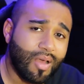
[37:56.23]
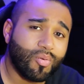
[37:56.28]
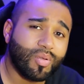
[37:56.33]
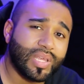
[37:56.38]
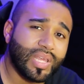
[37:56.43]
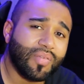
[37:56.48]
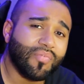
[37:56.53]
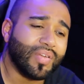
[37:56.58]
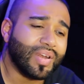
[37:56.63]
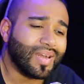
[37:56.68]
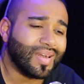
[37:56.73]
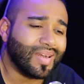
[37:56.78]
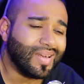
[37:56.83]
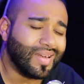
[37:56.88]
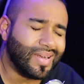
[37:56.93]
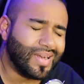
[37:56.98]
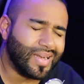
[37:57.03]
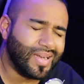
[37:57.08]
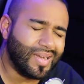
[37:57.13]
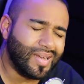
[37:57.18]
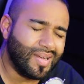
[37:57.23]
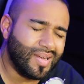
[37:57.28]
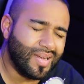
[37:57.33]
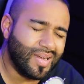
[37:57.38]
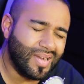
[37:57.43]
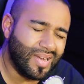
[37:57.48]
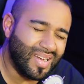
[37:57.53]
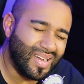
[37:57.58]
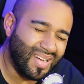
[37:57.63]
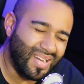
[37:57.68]
I don't give a
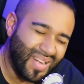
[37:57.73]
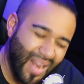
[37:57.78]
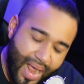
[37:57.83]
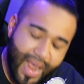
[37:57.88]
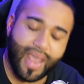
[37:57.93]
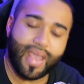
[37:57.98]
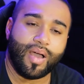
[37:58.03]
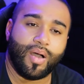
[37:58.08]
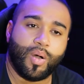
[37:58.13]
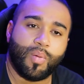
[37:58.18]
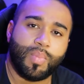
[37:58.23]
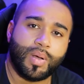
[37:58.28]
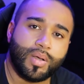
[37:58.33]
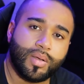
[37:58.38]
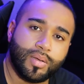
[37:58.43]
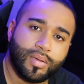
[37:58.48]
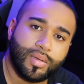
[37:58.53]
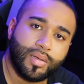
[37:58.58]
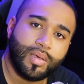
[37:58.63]
damn